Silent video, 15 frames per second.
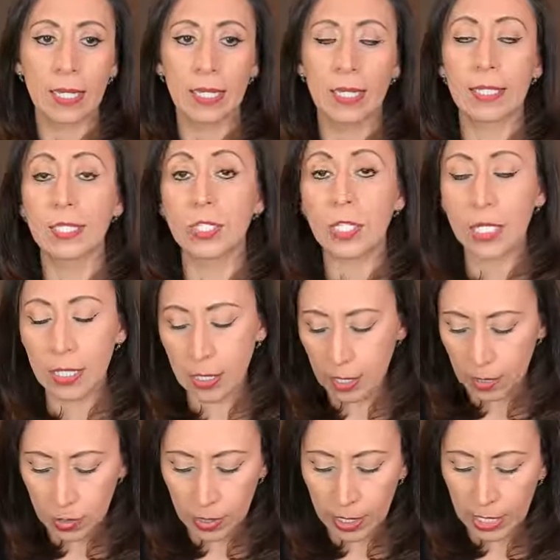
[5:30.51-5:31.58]
sheet.
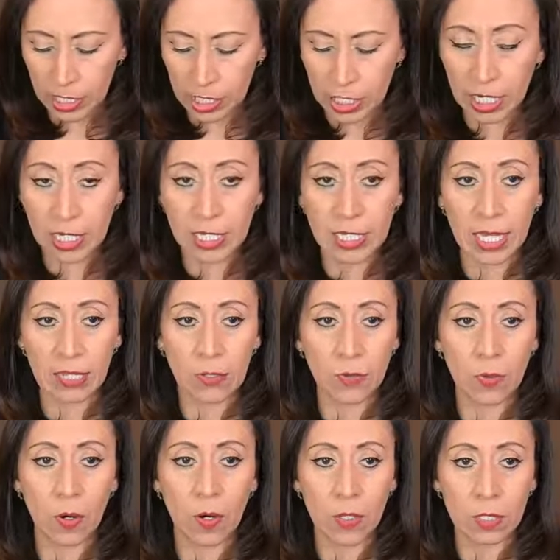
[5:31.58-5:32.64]
So I can change that to
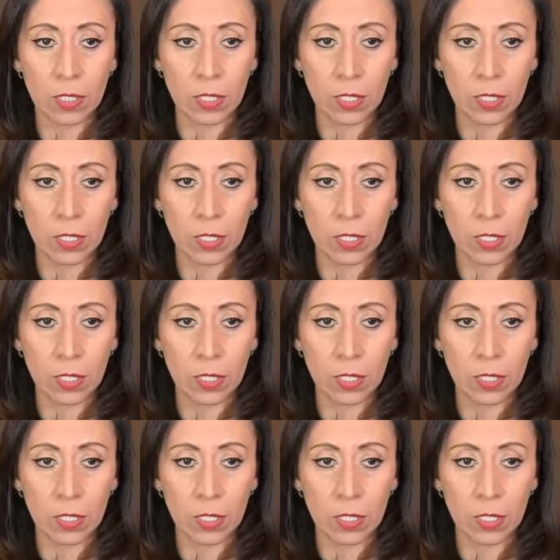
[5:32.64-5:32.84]
oct